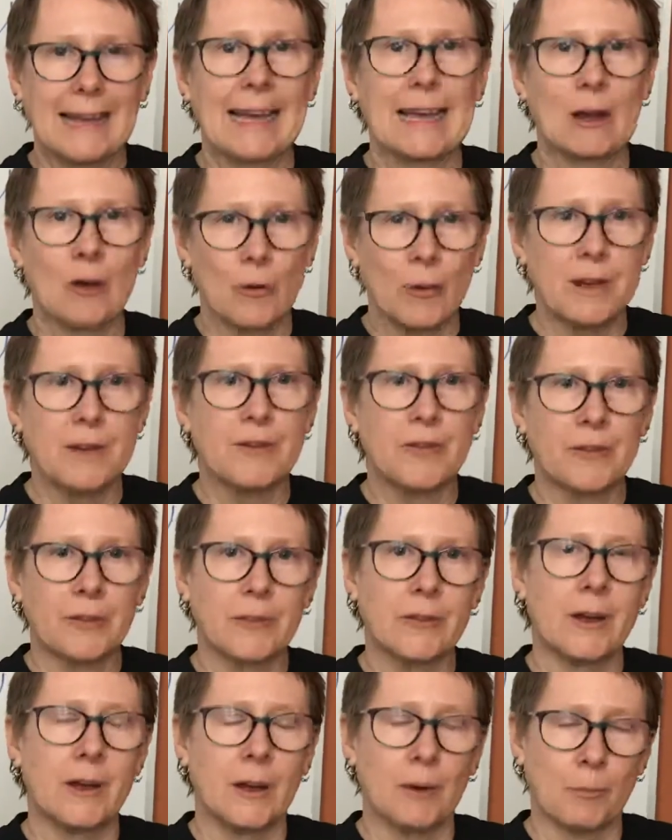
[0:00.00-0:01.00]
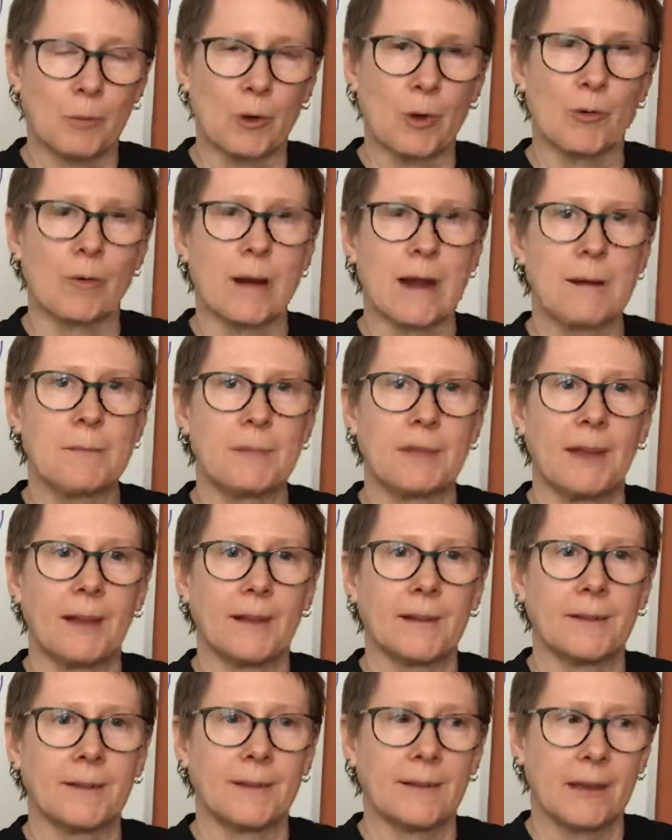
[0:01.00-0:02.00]
Going to a program
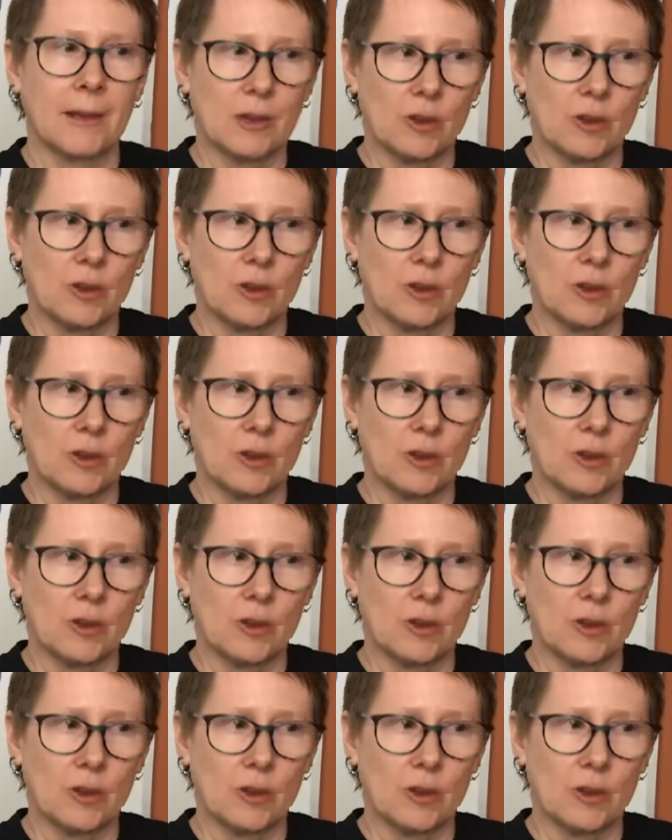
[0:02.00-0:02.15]
that's